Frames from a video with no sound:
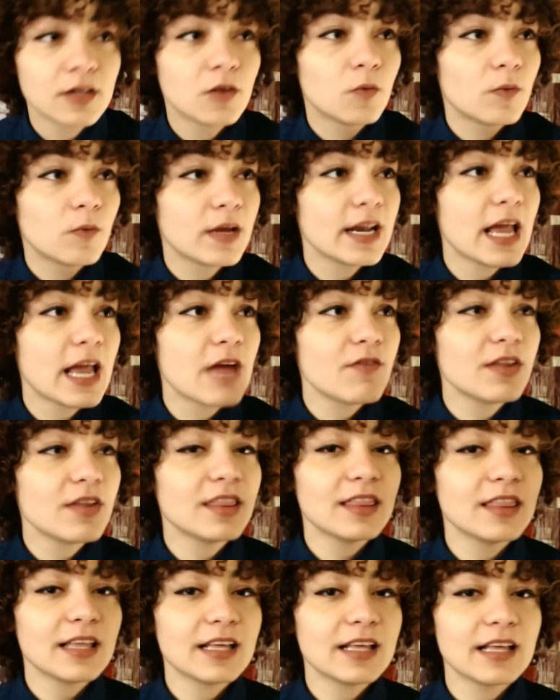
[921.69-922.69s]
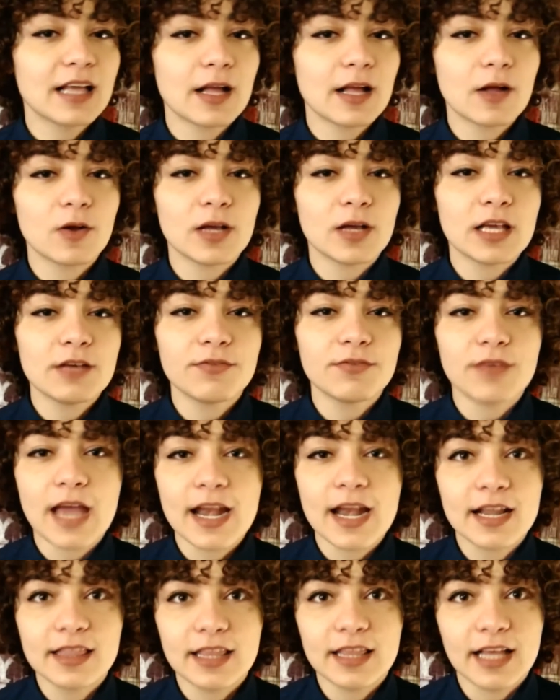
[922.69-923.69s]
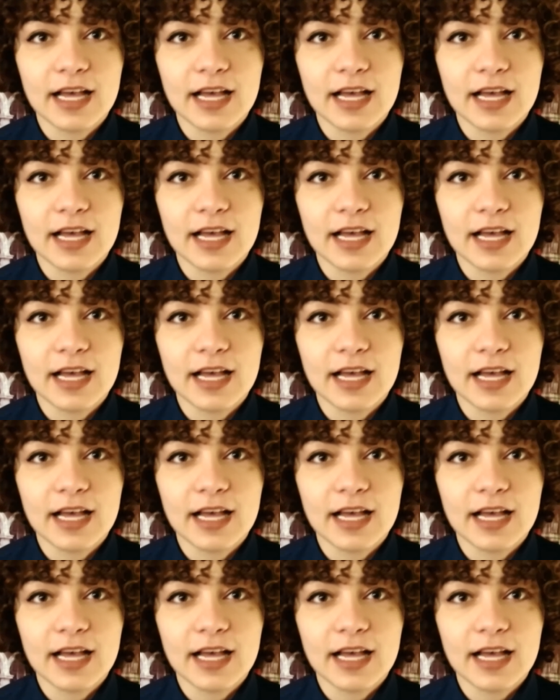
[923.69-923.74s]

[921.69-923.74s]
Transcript: When everything, if anything